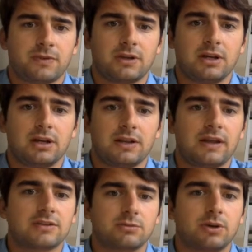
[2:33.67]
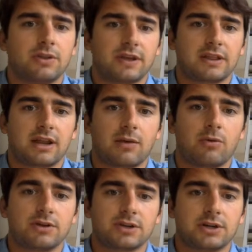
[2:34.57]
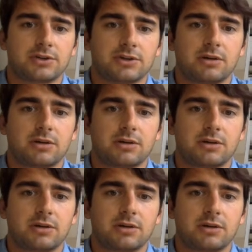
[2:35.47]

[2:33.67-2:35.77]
and that's one thing that I was altering